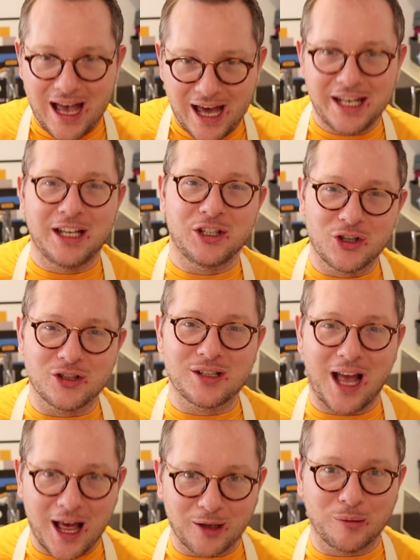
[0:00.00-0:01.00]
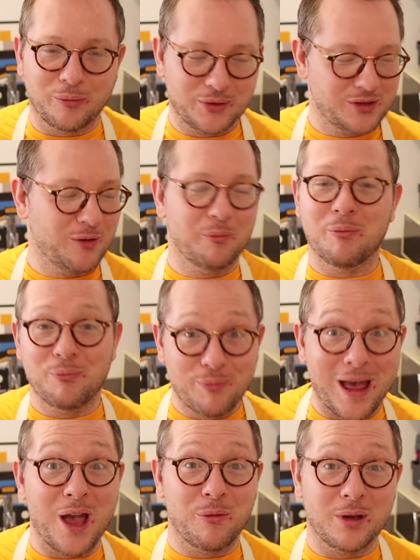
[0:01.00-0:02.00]
and it does help, so
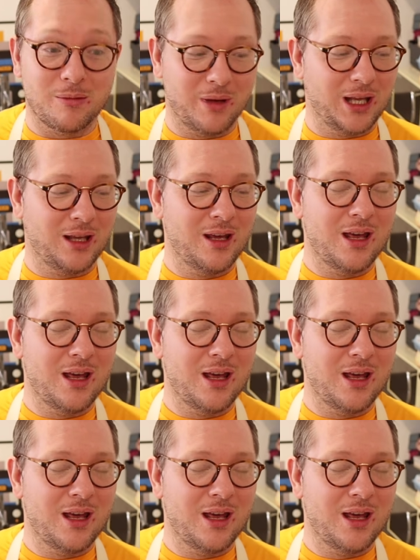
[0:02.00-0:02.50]
bear with me.